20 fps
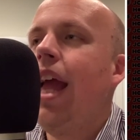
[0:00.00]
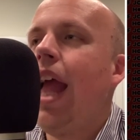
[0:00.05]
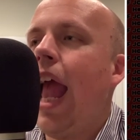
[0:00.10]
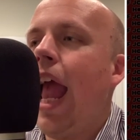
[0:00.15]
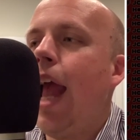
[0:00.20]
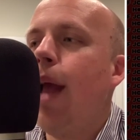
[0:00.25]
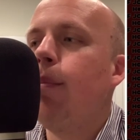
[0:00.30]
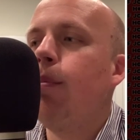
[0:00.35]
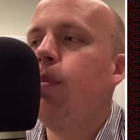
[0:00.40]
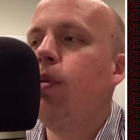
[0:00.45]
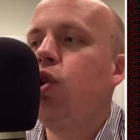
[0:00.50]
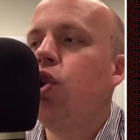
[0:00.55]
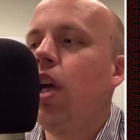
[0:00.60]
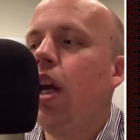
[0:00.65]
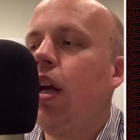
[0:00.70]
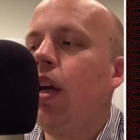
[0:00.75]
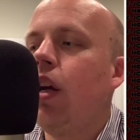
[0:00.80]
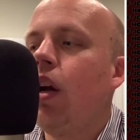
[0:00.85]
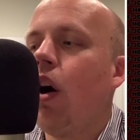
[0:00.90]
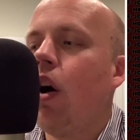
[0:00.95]

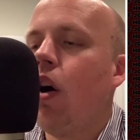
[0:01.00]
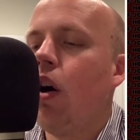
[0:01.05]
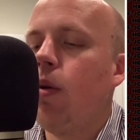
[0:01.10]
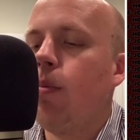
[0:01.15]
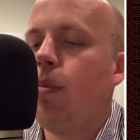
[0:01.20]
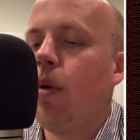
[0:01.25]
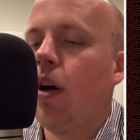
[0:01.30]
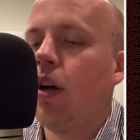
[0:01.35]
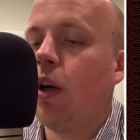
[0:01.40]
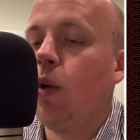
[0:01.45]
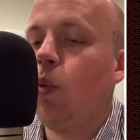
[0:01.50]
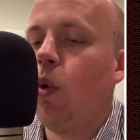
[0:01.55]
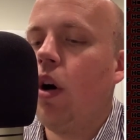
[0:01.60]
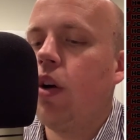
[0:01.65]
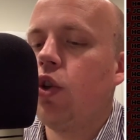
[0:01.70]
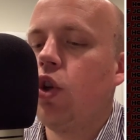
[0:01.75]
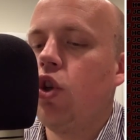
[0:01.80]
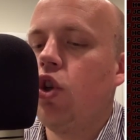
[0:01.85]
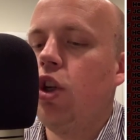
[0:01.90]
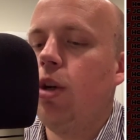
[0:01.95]

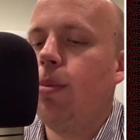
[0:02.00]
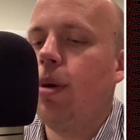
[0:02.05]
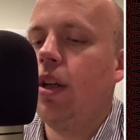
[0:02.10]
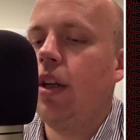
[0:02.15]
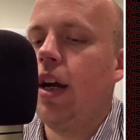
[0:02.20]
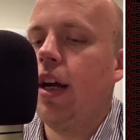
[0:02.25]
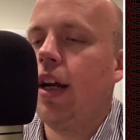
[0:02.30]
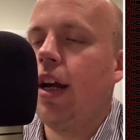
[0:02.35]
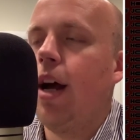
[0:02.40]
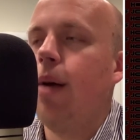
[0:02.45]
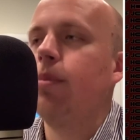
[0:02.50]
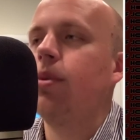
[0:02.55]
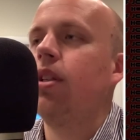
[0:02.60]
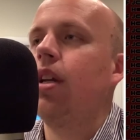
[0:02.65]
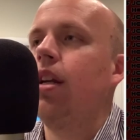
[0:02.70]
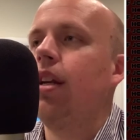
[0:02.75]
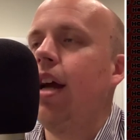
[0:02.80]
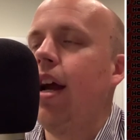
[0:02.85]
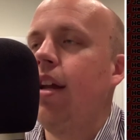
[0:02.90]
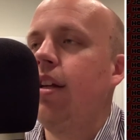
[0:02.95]
mjcardmarketwatch at gmail.com.
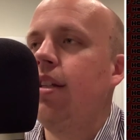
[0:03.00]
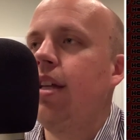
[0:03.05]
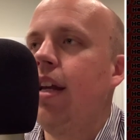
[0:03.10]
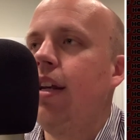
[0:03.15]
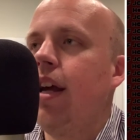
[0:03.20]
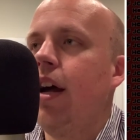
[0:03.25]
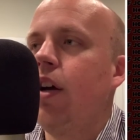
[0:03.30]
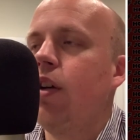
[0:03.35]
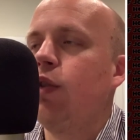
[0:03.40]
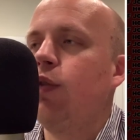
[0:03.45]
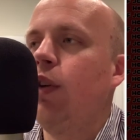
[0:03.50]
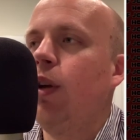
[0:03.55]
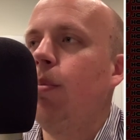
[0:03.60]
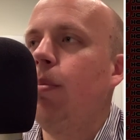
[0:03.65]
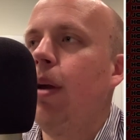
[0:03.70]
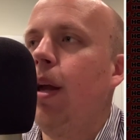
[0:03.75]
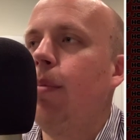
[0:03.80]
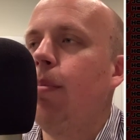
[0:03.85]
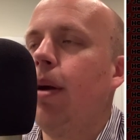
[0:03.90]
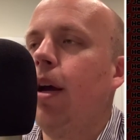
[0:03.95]
Send $10 via
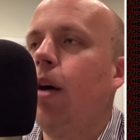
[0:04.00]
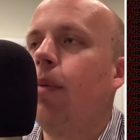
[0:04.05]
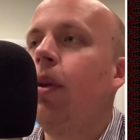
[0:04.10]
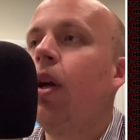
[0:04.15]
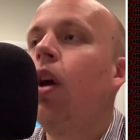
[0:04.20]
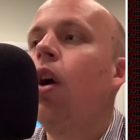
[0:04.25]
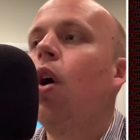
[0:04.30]
PayPal.